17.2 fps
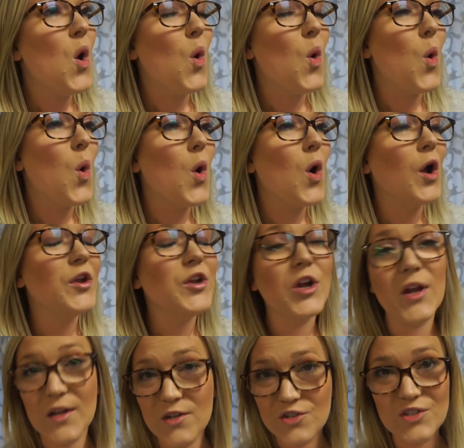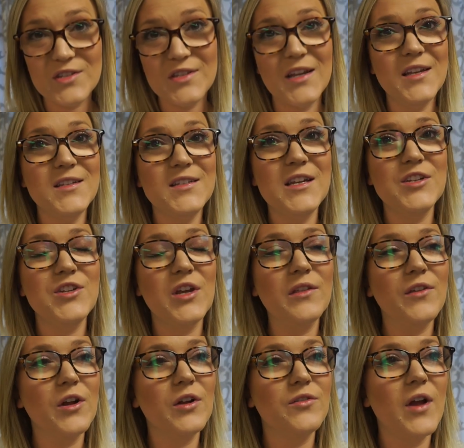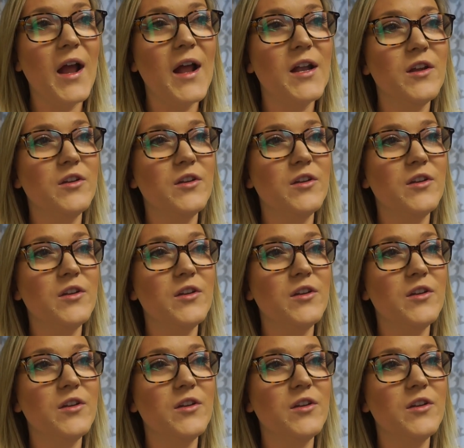or you're interested in teaching third grade